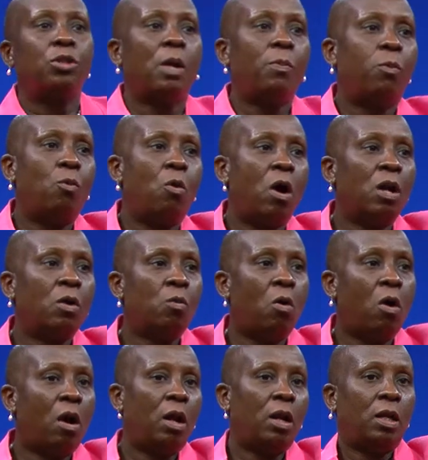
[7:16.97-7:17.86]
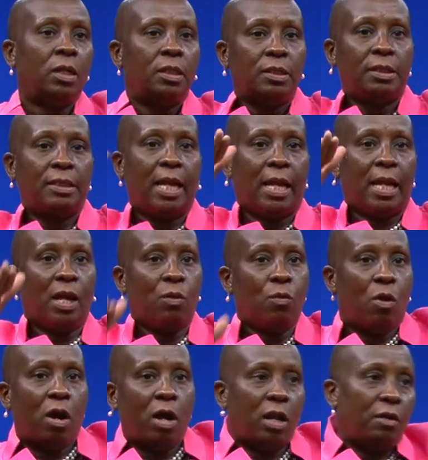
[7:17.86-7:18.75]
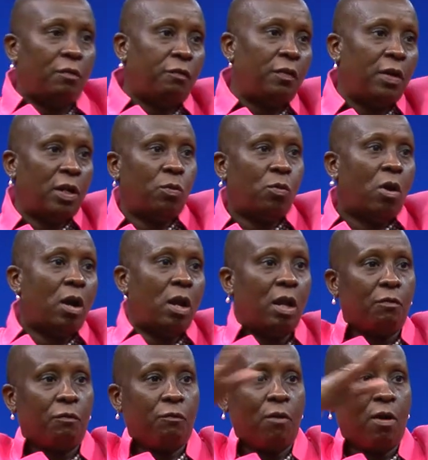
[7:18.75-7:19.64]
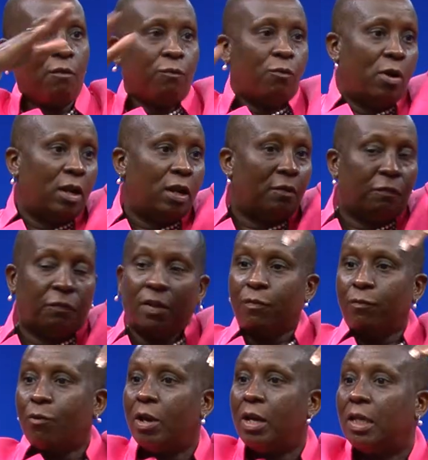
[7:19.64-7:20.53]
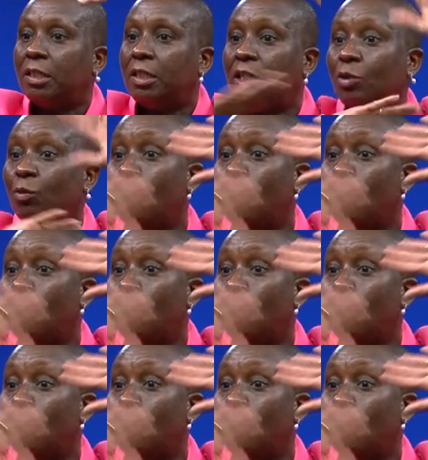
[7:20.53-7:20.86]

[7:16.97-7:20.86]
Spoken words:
up one wall, second wall, a third wall, a fourth wall, a fifth wall, a sixth